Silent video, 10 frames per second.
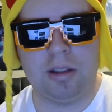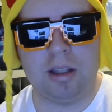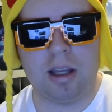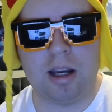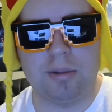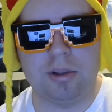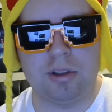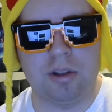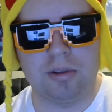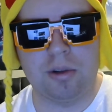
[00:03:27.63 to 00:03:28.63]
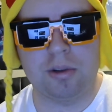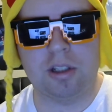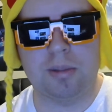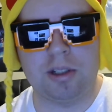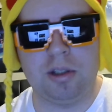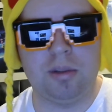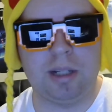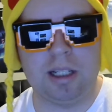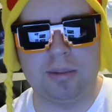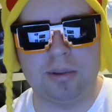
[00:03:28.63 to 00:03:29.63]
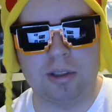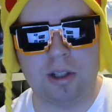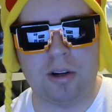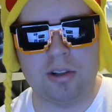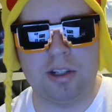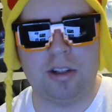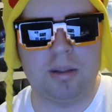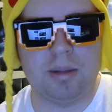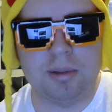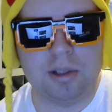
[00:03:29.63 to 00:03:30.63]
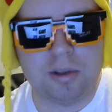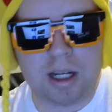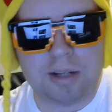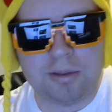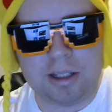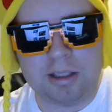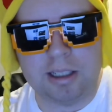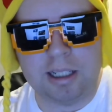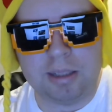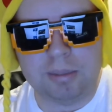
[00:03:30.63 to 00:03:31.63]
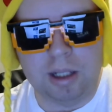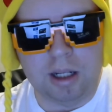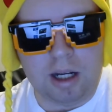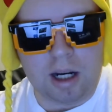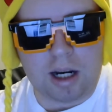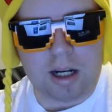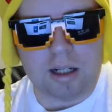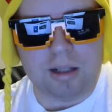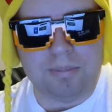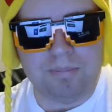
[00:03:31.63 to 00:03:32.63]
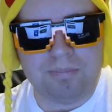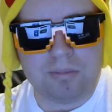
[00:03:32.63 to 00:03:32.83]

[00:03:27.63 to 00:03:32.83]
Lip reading: Those are going to be two playable cars that you're going to be able to drive in the game. Um,